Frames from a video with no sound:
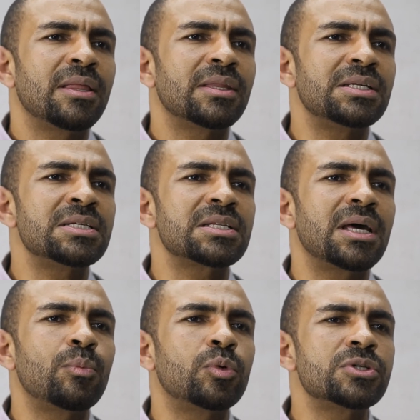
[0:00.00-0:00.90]
that
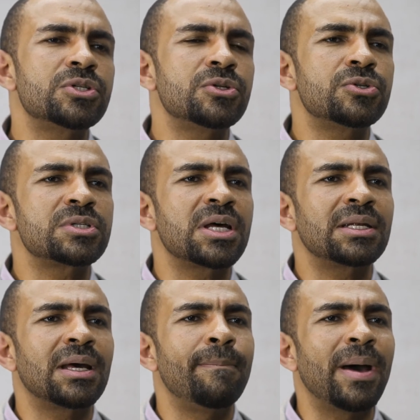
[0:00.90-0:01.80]
Islam wants you to
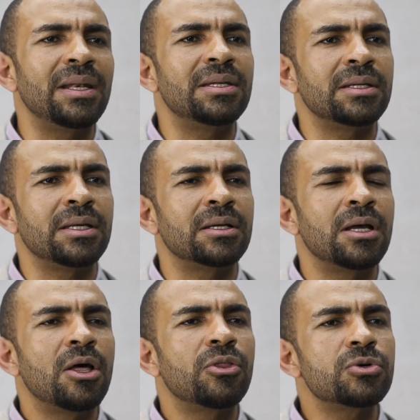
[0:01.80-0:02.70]
start
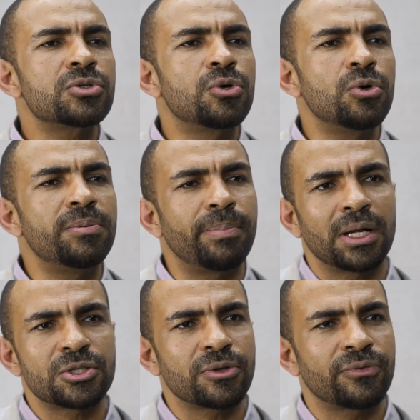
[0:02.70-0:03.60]
abandoning those good
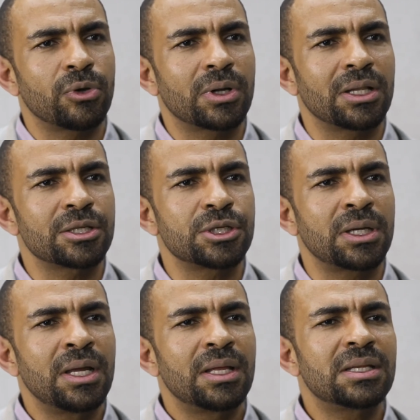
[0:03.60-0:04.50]
parts of your culture